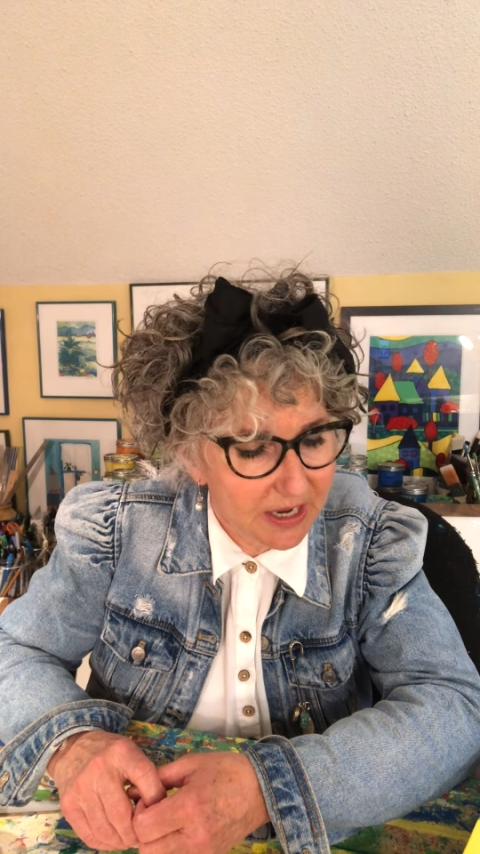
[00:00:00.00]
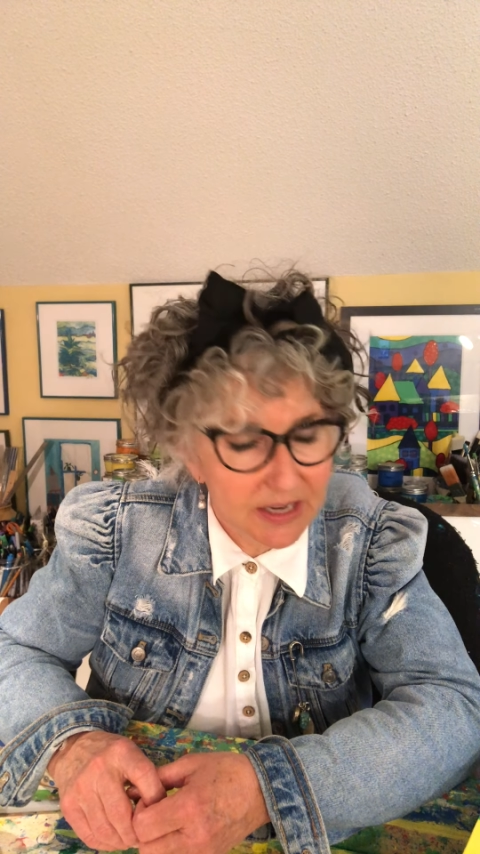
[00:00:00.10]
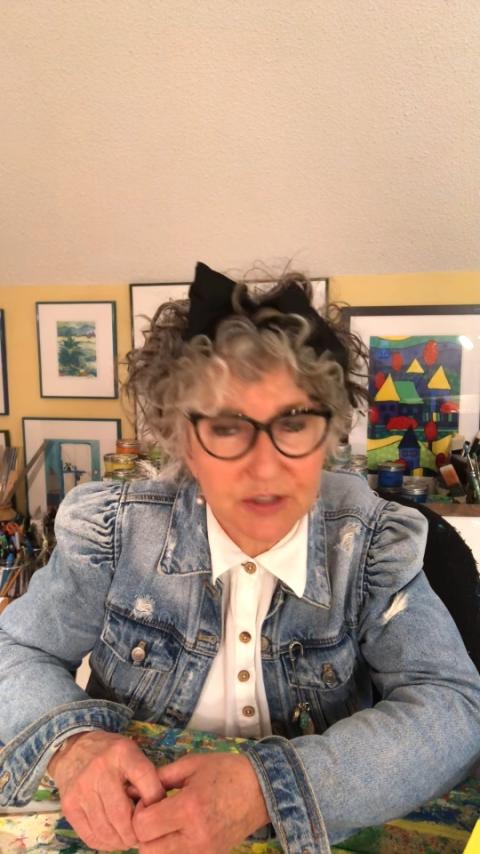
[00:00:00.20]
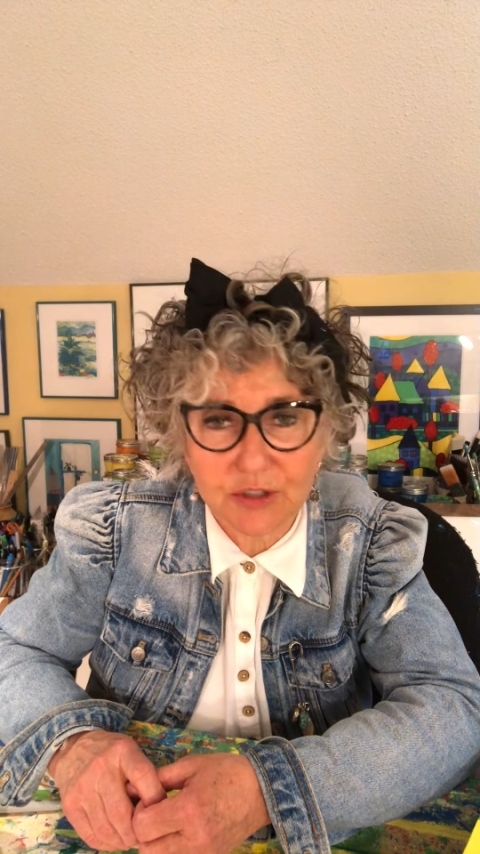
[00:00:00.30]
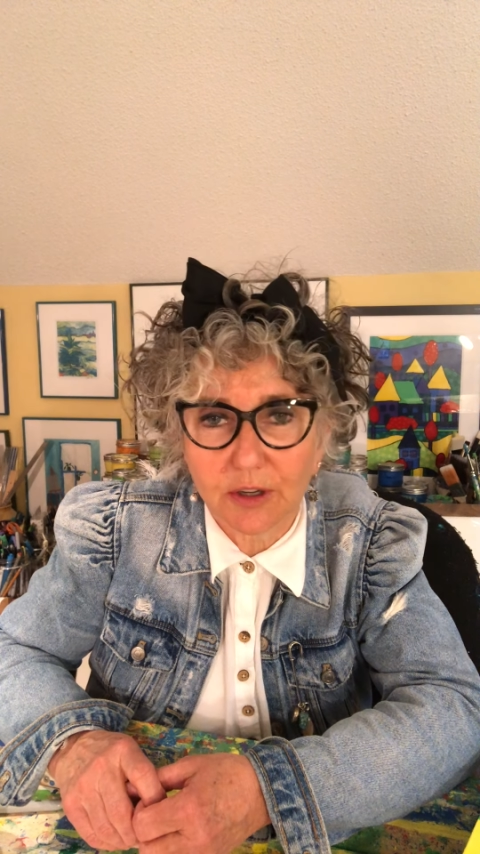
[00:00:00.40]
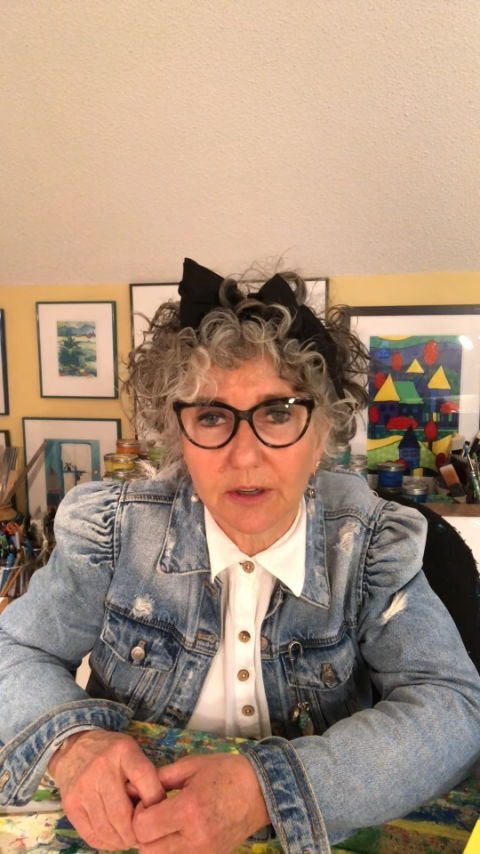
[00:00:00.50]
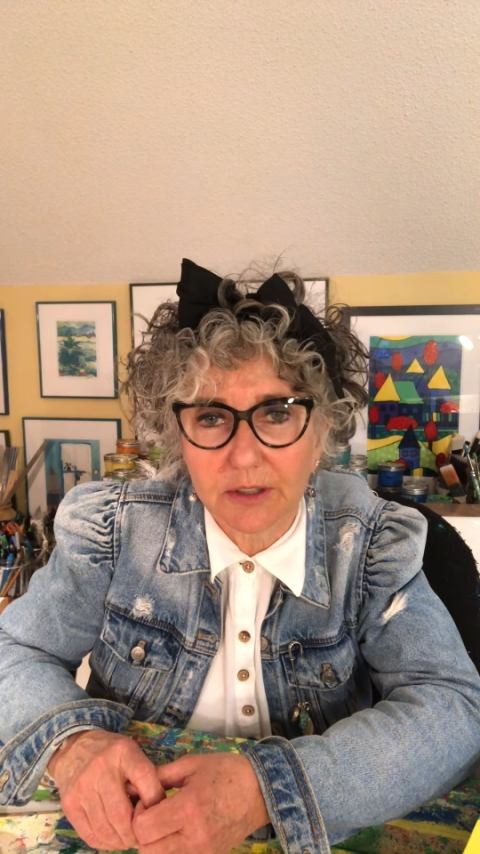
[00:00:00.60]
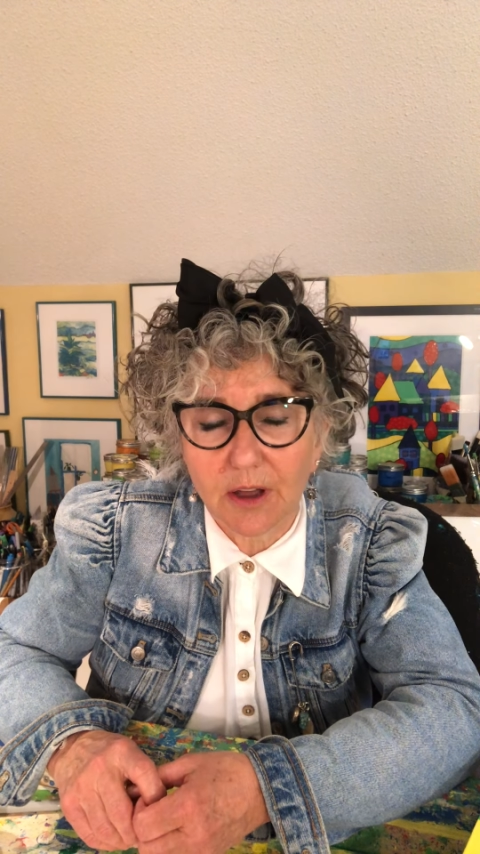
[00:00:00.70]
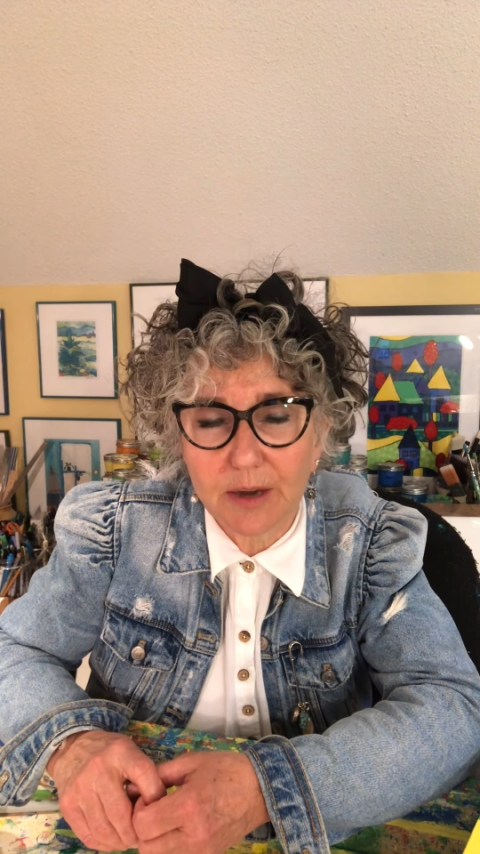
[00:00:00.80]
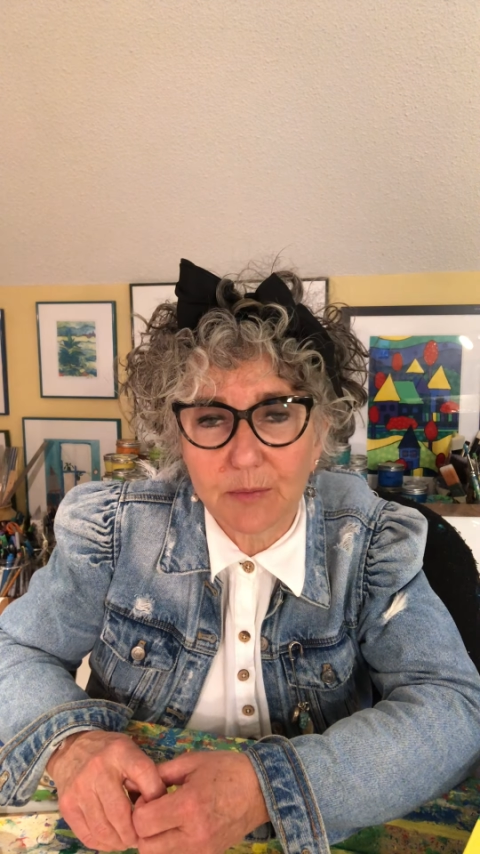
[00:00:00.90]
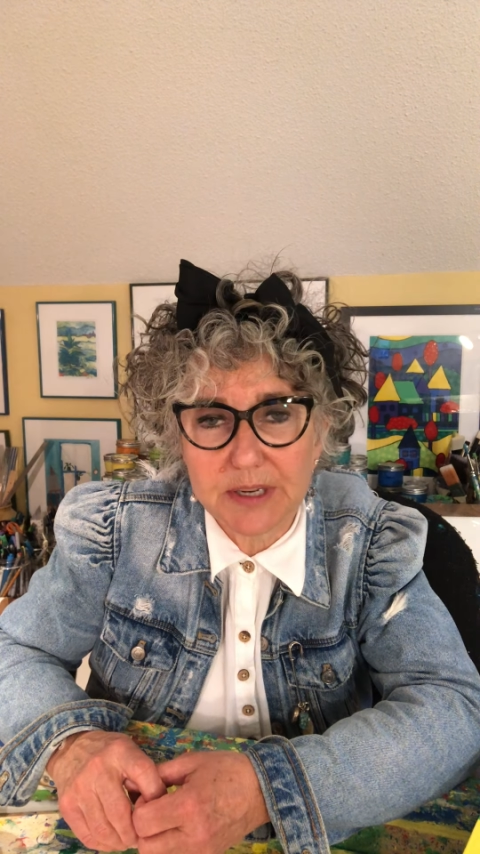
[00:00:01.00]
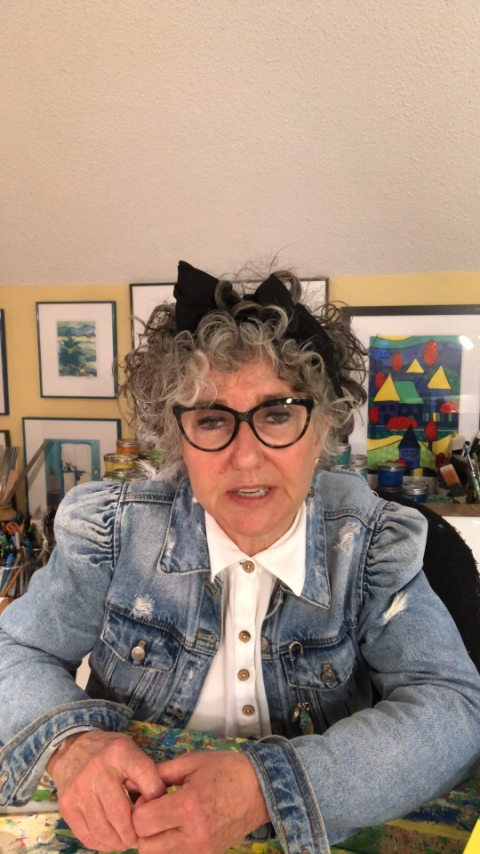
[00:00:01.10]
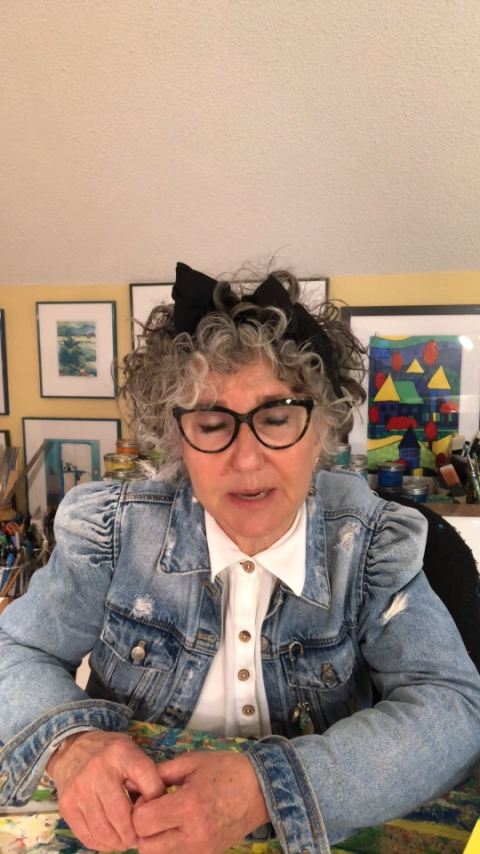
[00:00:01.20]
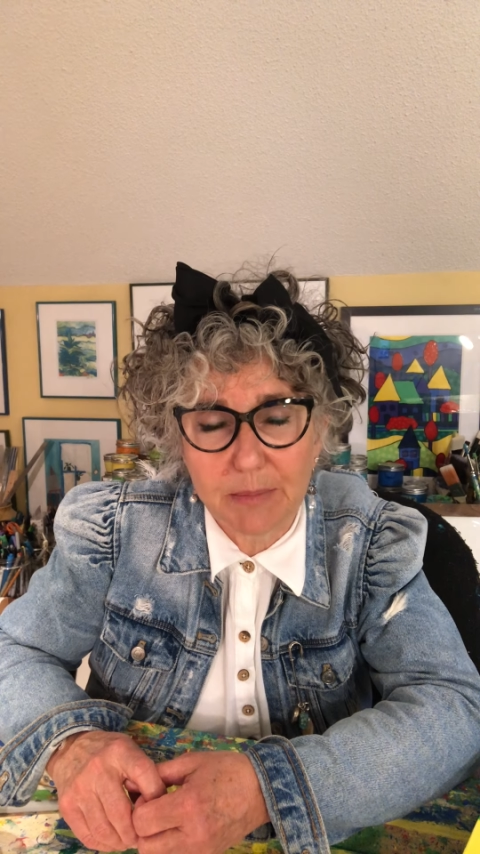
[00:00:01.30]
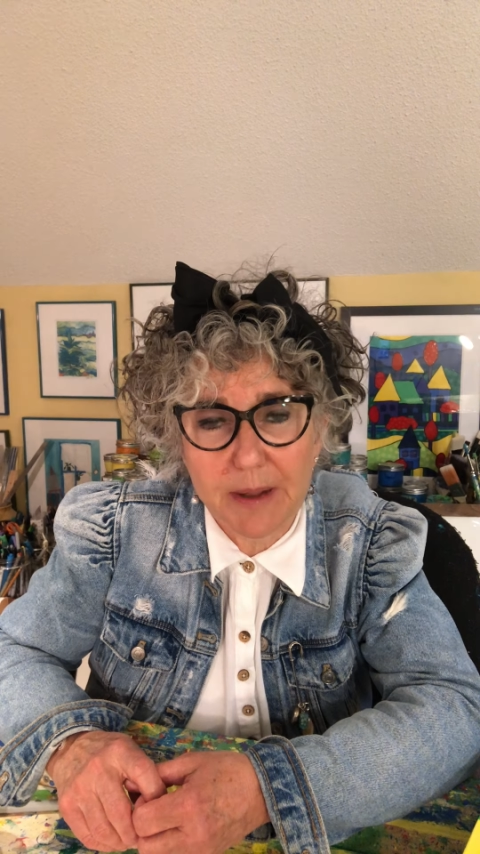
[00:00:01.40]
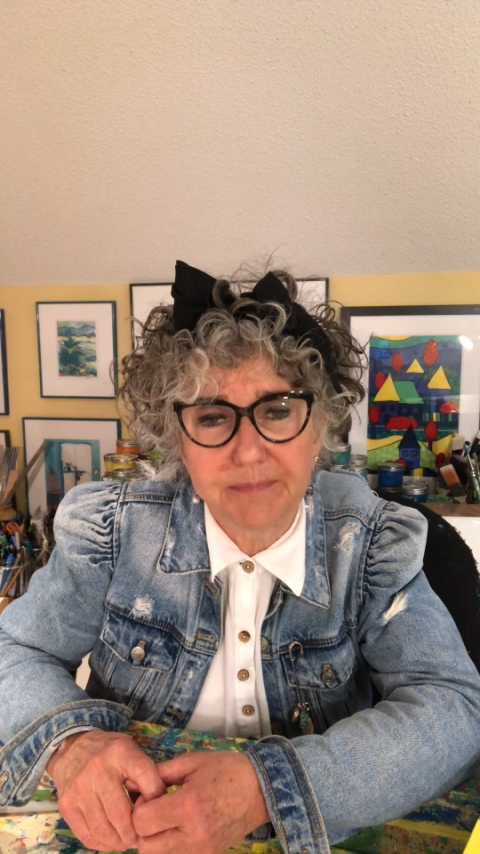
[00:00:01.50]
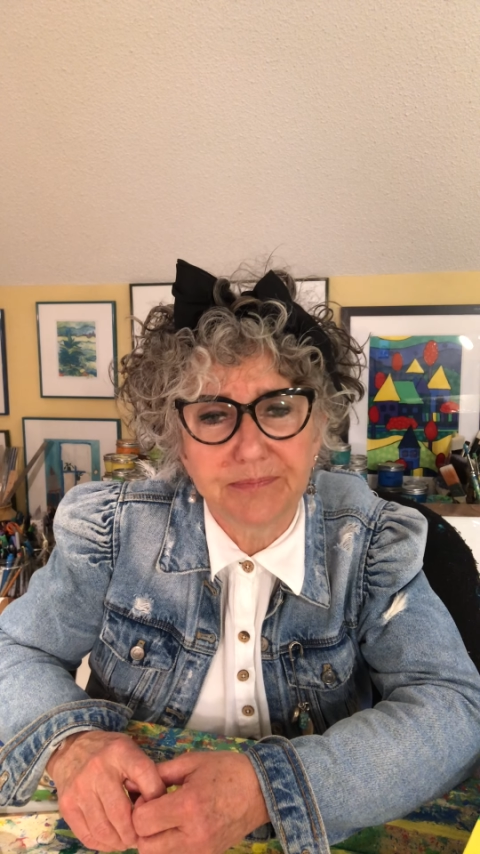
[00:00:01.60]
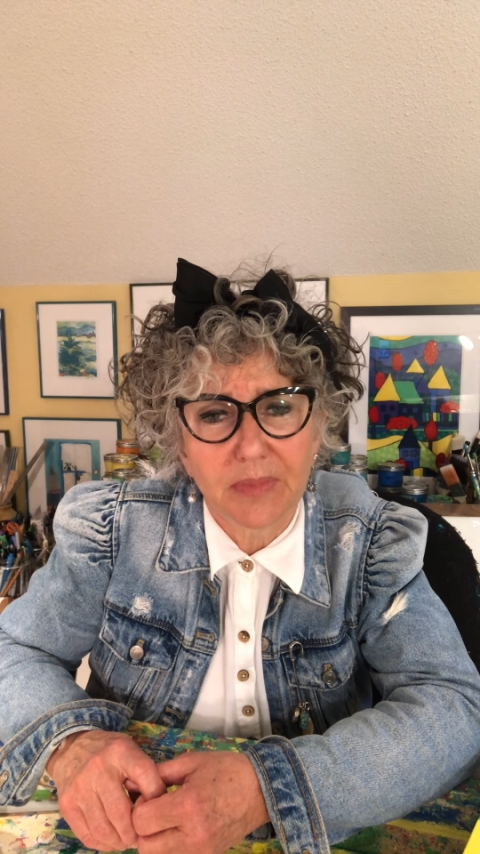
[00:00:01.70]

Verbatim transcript: answer online one day, but